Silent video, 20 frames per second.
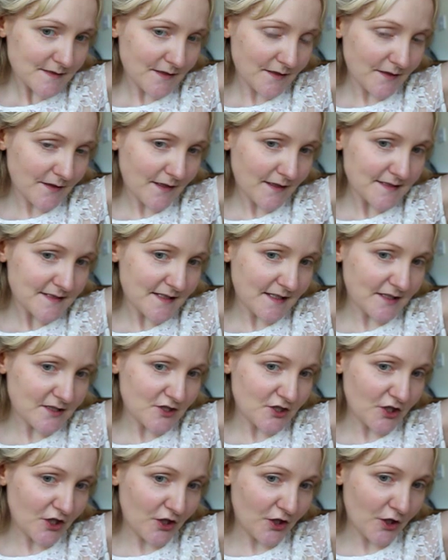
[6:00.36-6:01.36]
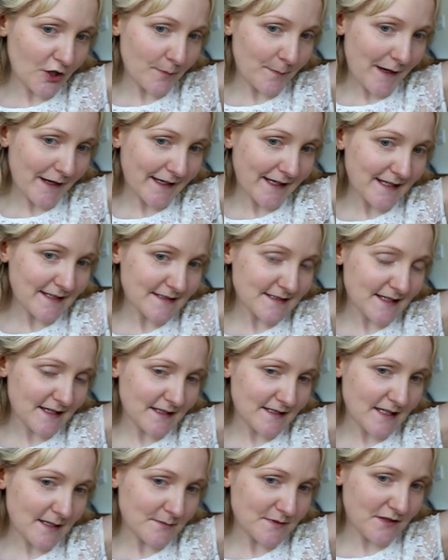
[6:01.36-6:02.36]
So the nice thing is you can go back into
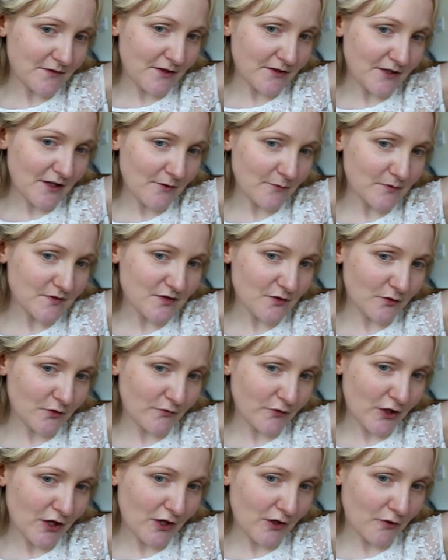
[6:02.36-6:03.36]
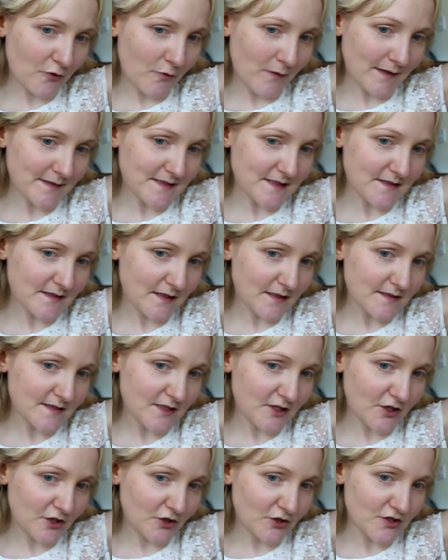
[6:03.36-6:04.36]
the tips so they don't sort of curl quite as nice.
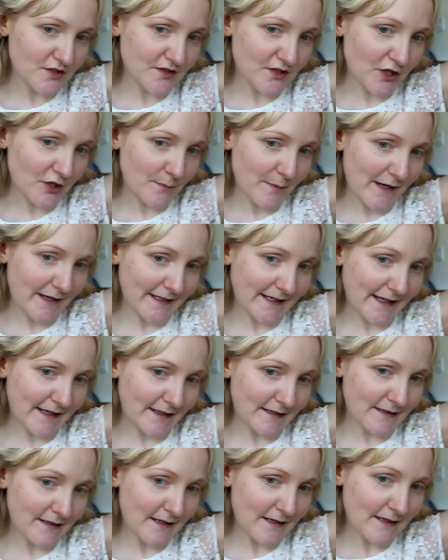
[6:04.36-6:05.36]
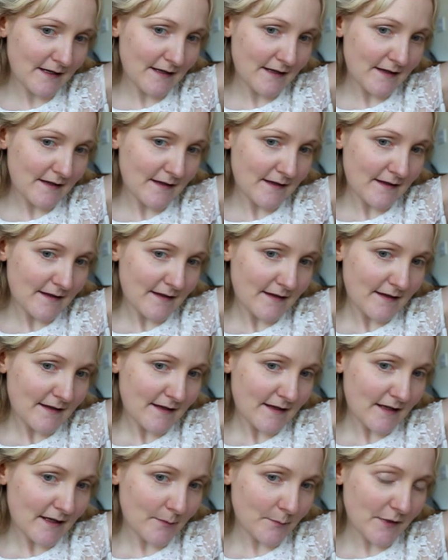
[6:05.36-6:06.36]
So you can just go back in.
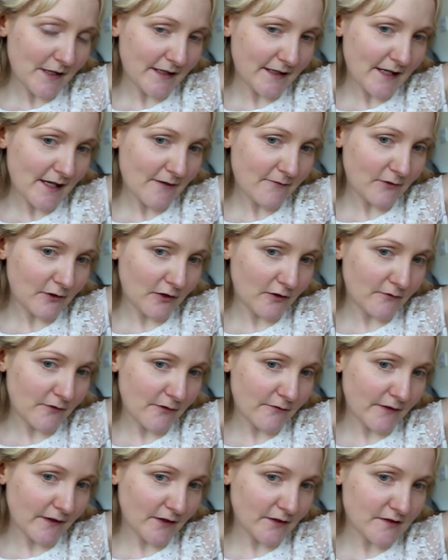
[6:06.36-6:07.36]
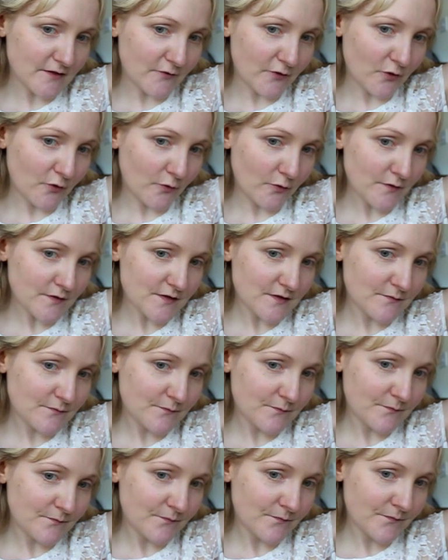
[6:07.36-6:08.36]
And being careful of your fingers, of course.
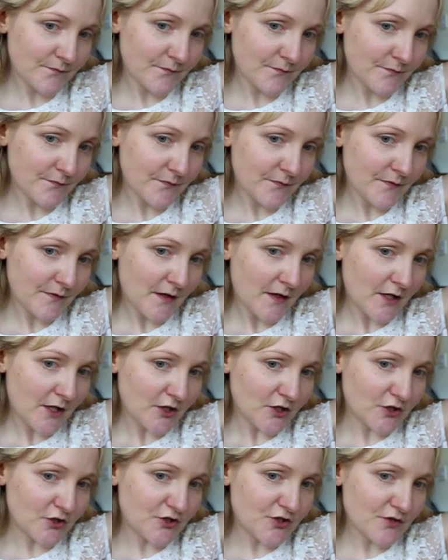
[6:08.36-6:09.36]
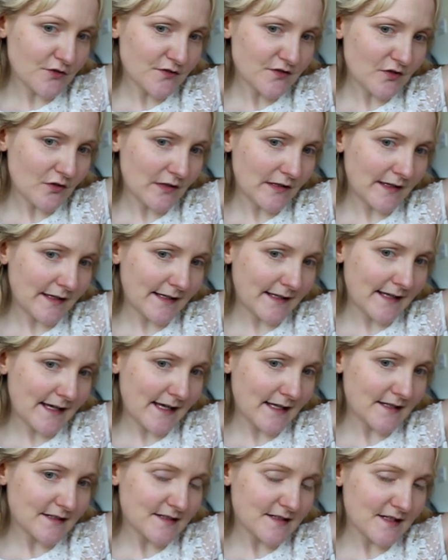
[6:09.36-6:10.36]
You do sort of like
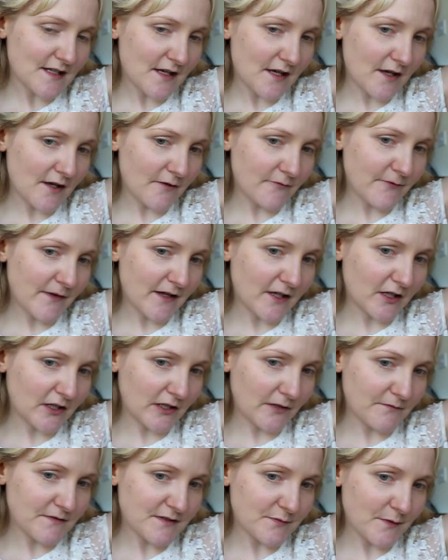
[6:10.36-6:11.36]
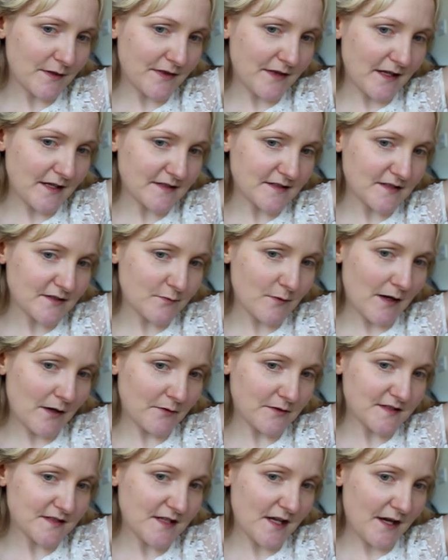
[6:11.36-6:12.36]
get finger gloves with these as
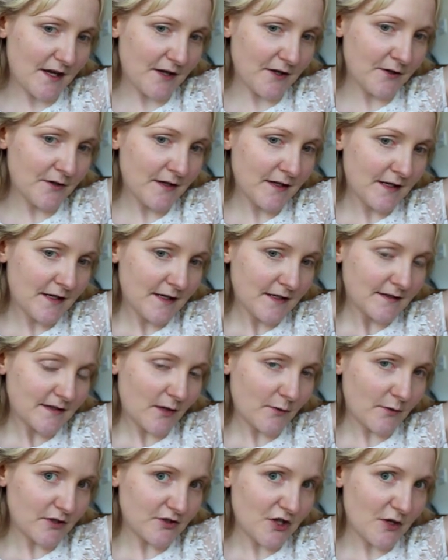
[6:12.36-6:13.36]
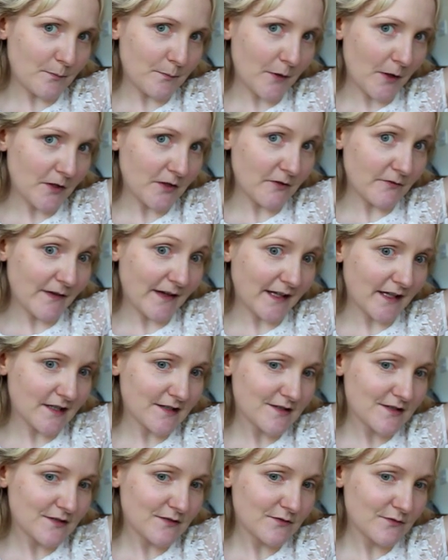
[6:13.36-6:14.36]
well, so that you don't burn your
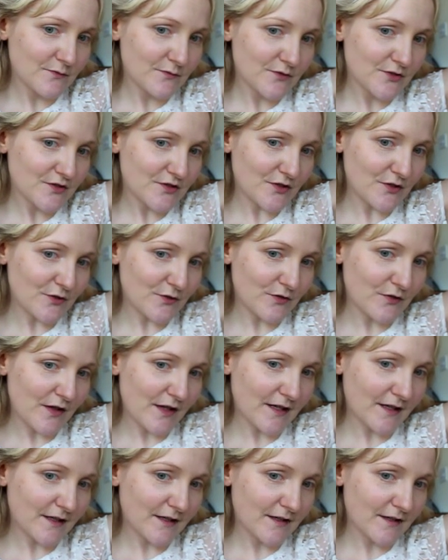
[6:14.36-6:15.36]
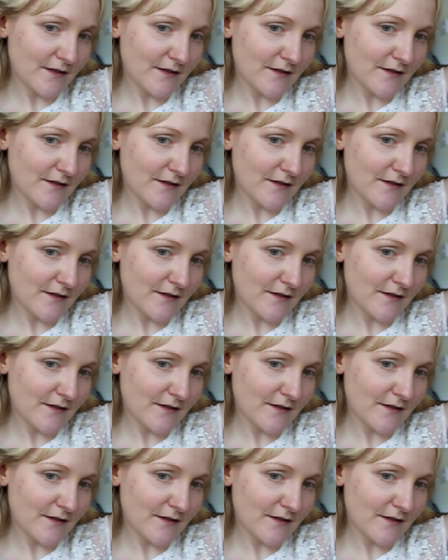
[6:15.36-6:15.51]
fingers. It's a good thing.